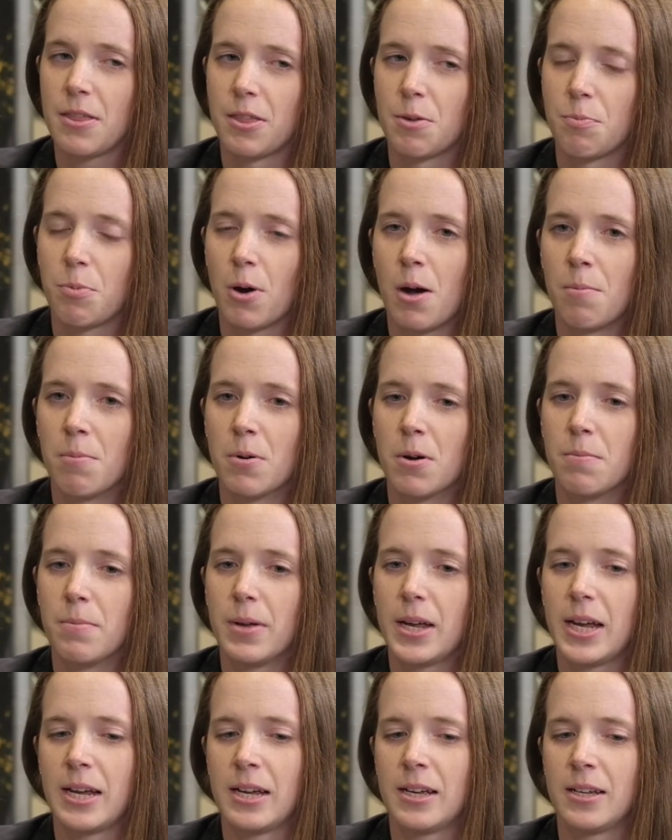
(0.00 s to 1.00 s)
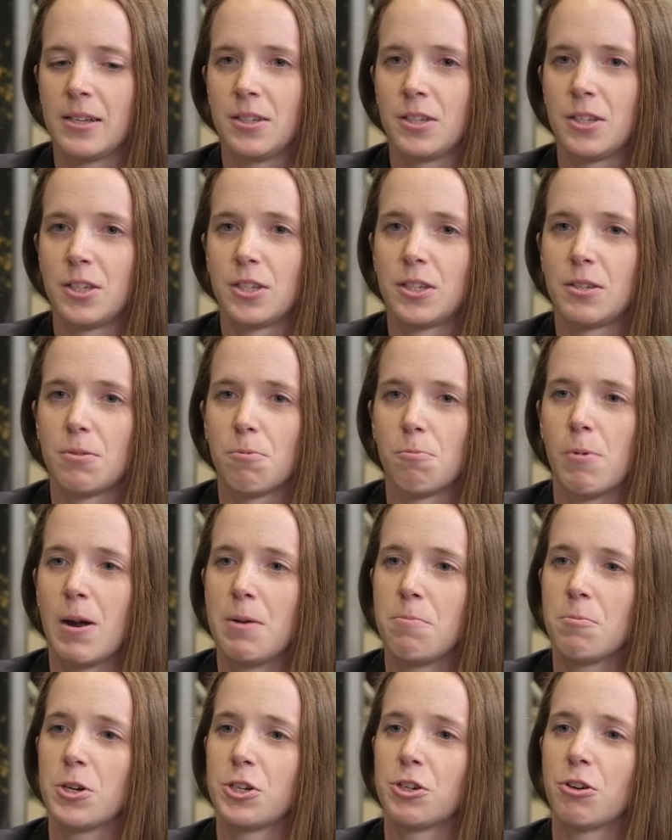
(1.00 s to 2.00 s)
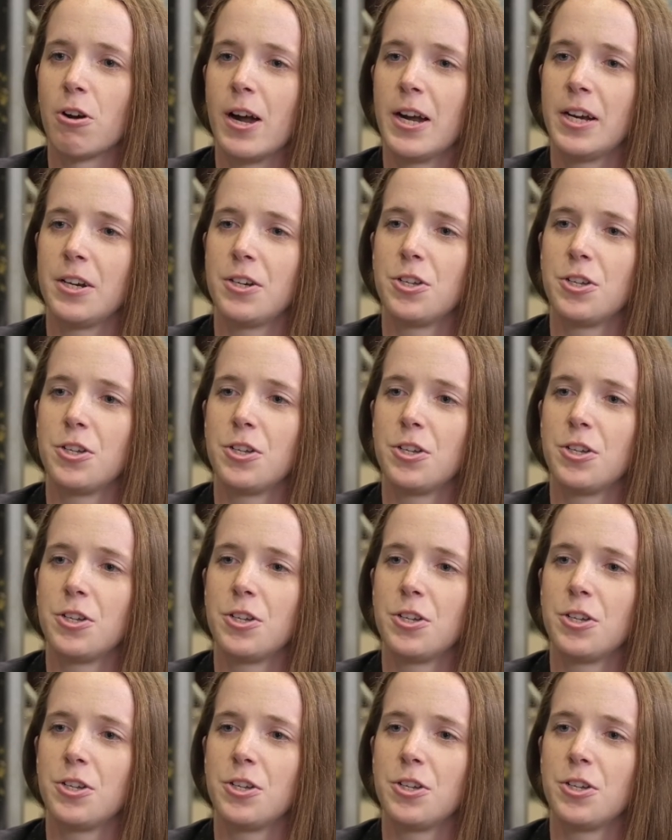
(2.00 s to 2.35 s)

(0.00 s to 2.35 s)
the problem is when we're trying